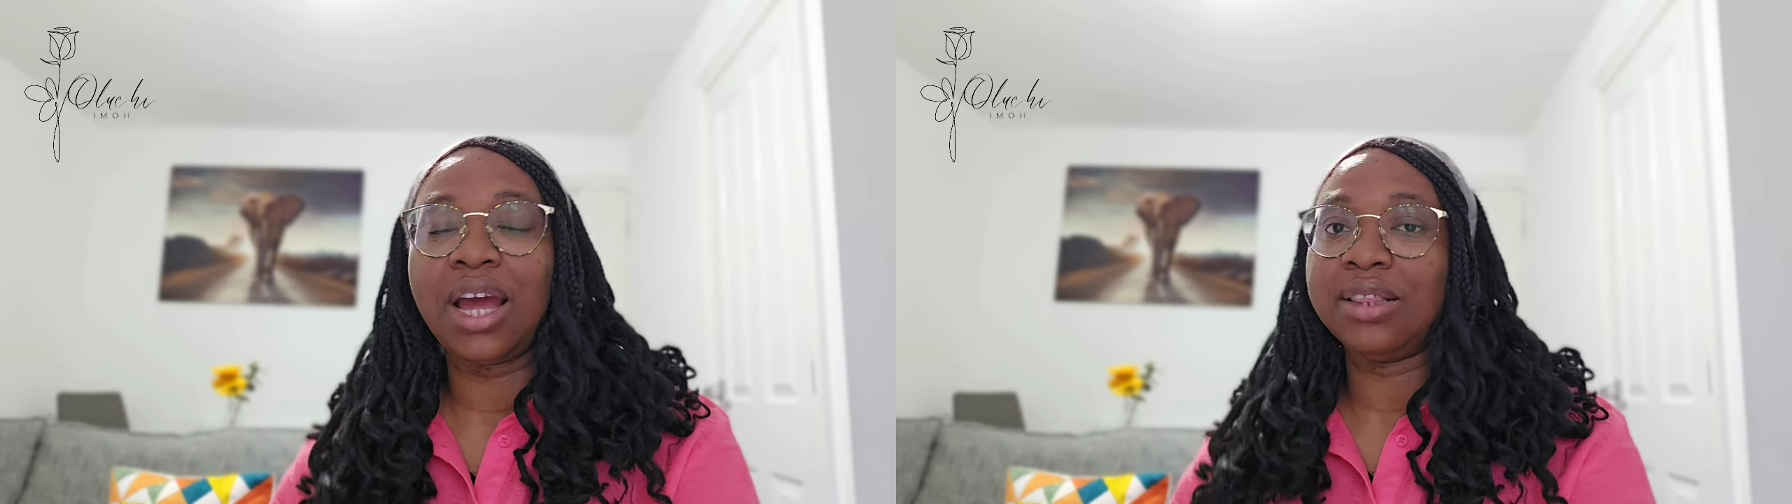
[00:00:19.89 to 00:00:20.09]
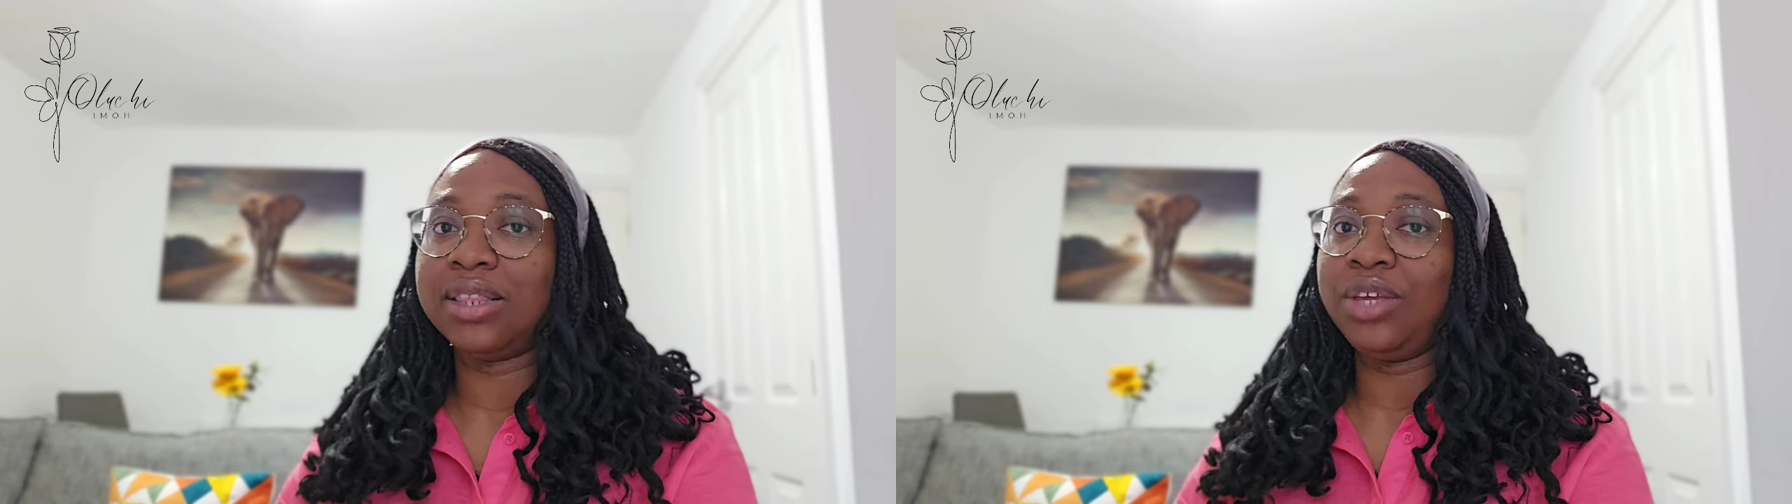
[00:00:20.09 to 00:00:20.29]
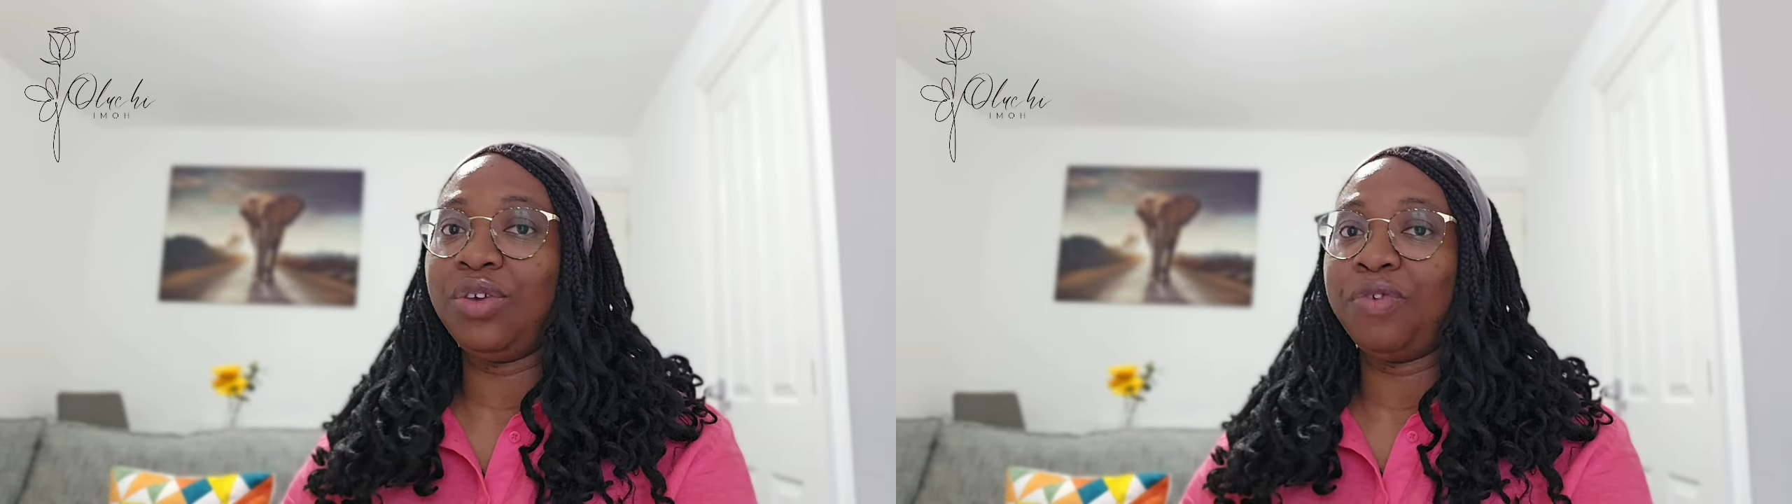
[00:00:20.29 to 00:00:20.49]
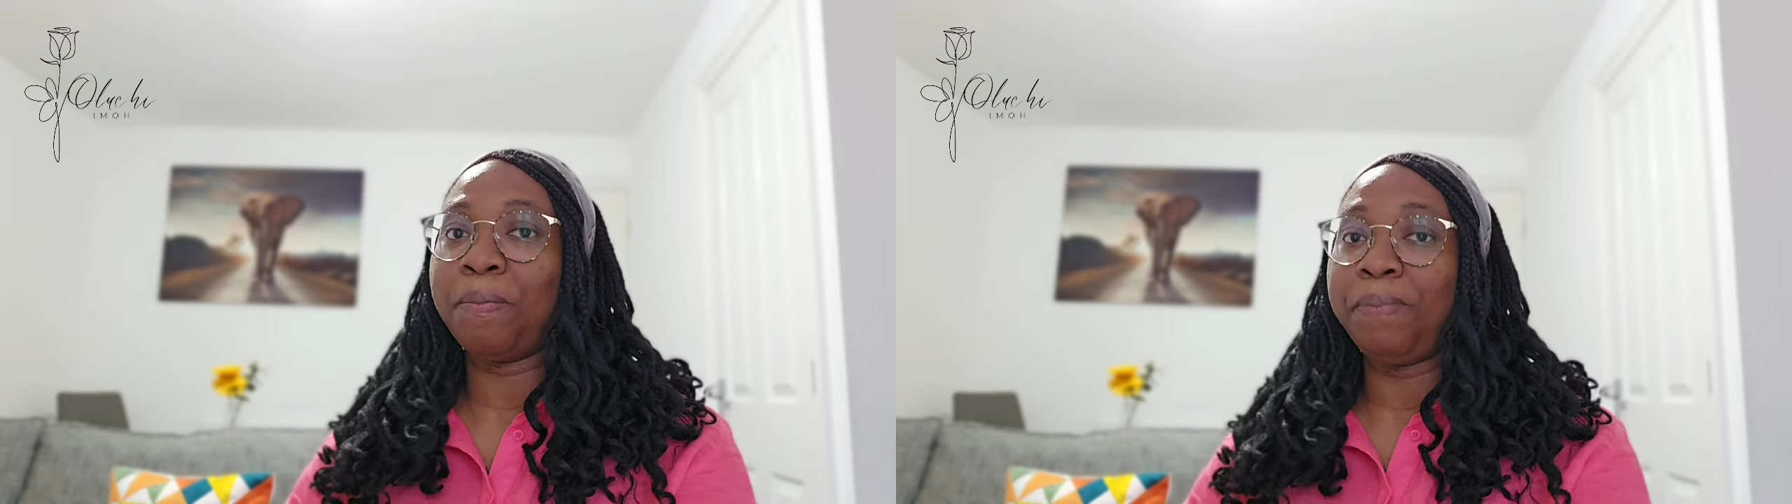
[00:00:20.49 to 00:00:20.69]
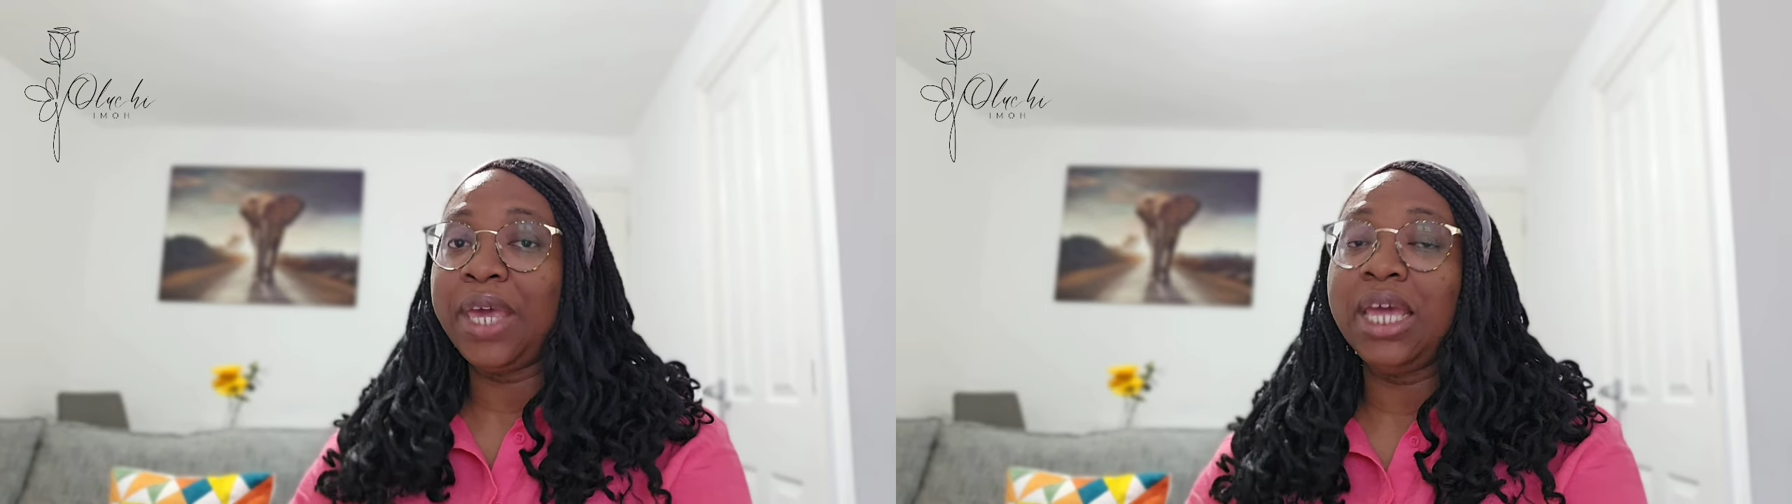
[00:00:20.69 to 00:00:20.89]
And thank you
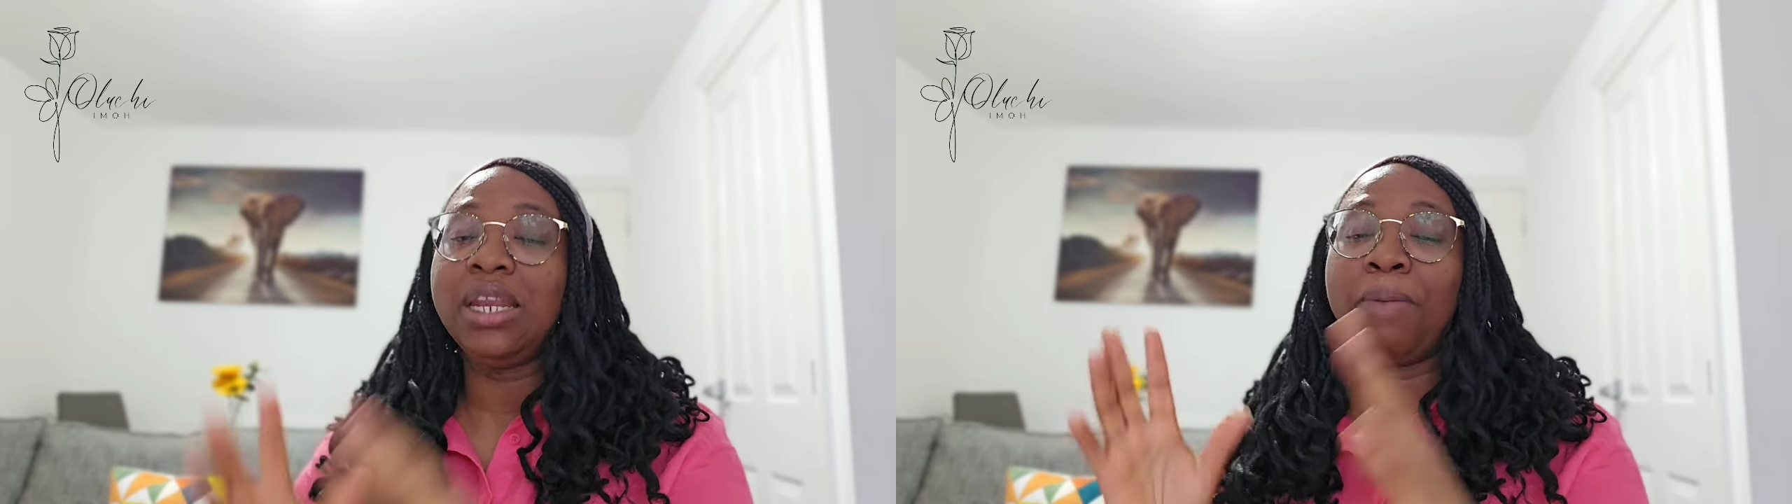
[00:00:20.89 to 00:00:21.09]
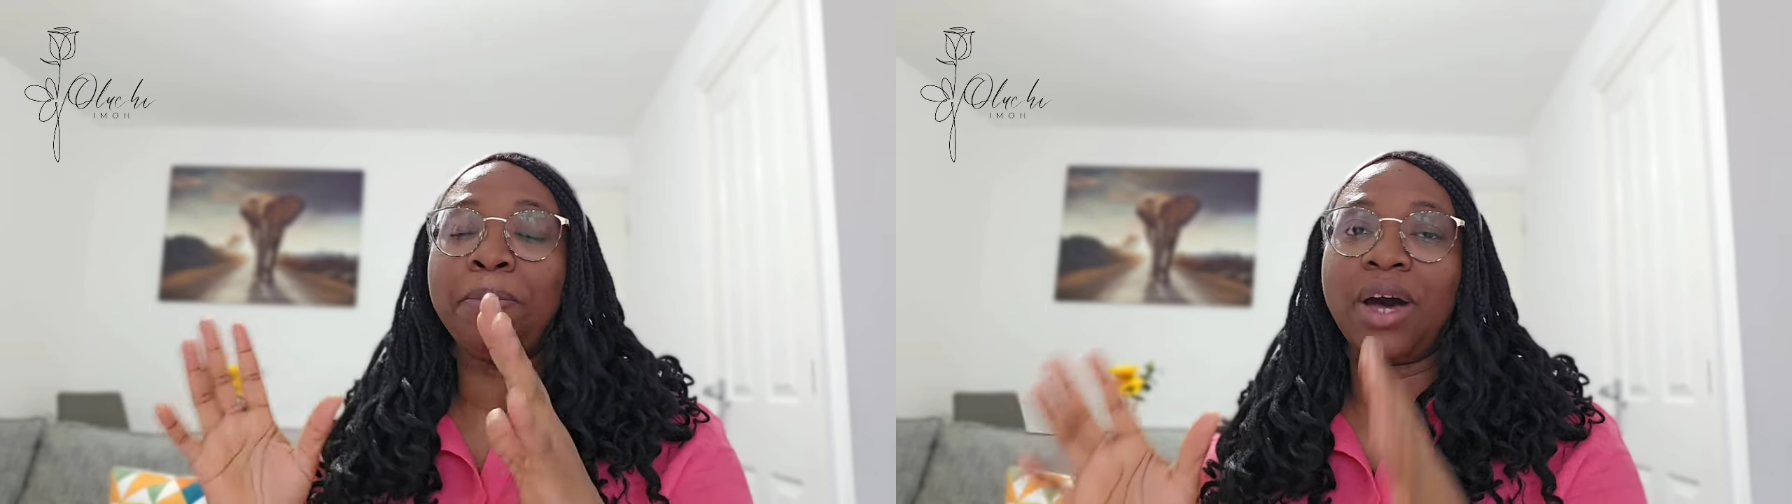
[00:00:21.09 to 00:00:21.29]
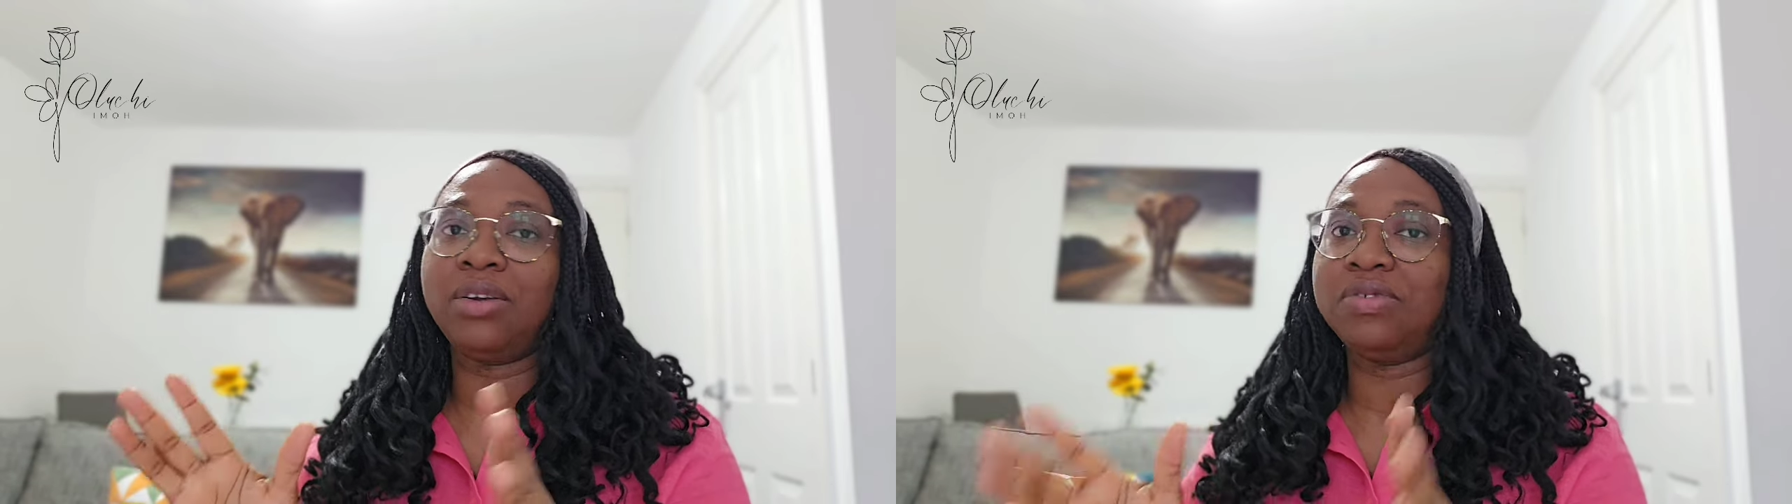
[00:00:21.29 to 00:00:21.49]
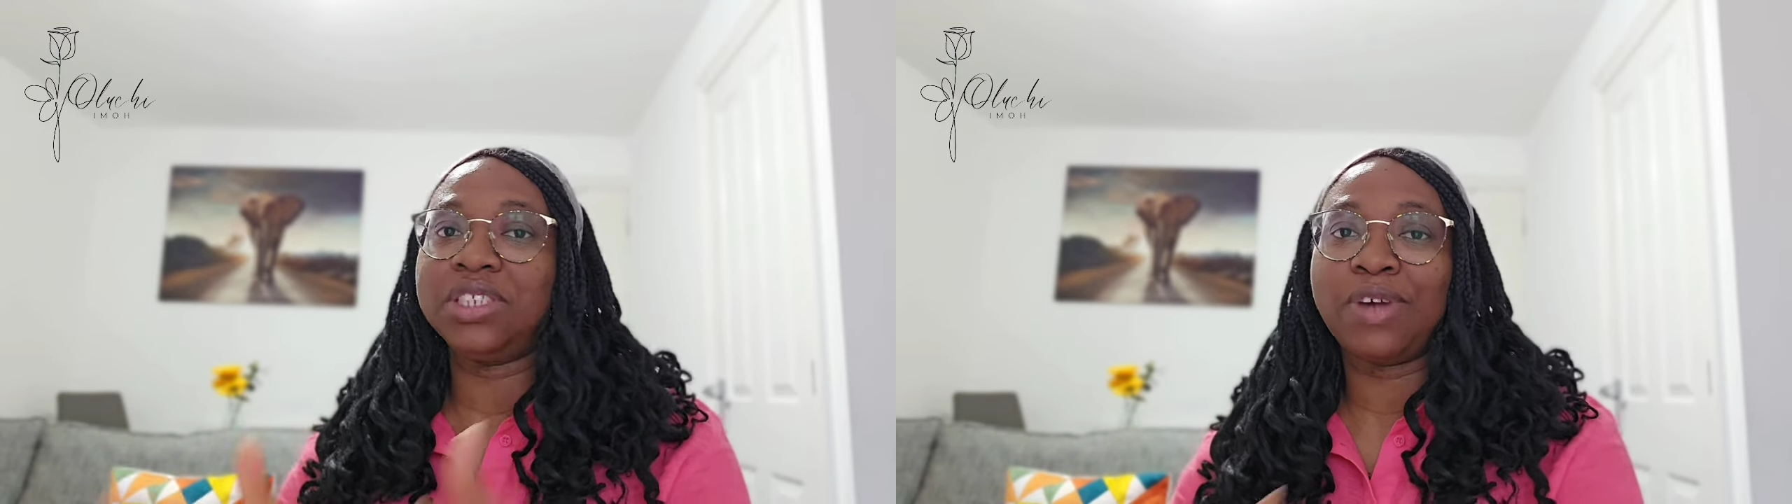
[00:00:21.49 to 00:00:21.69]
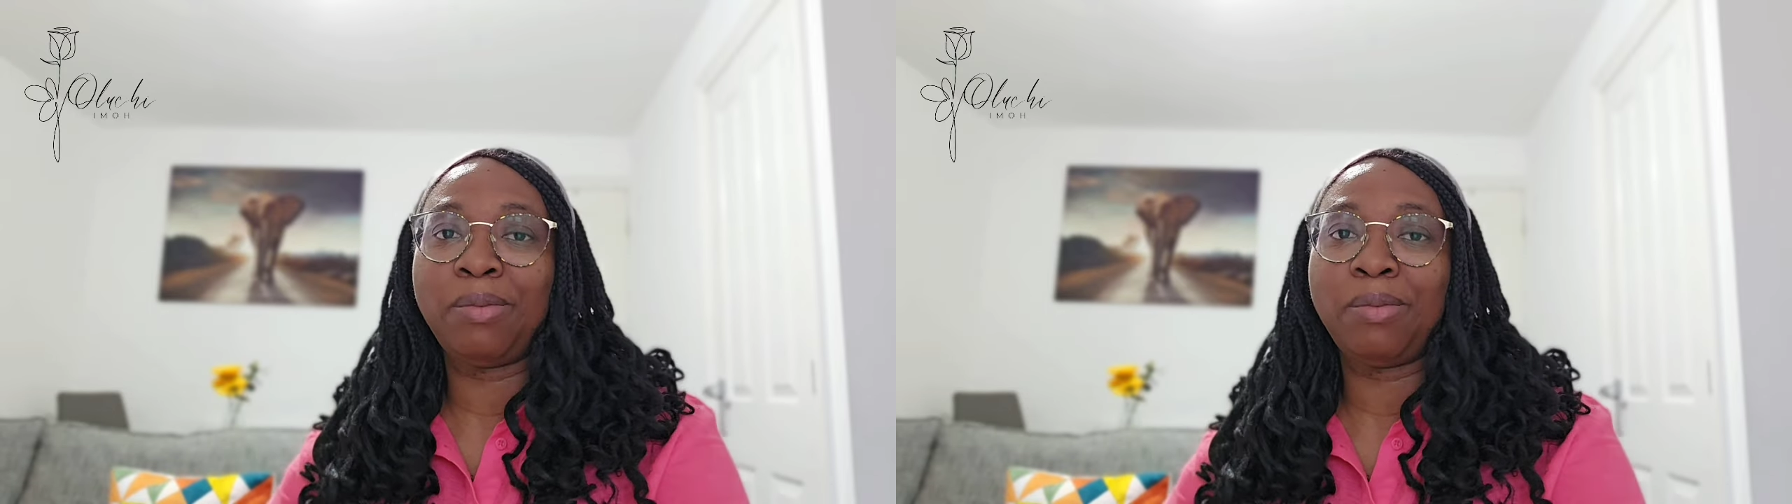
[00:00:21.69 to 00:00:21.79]
for being a part of this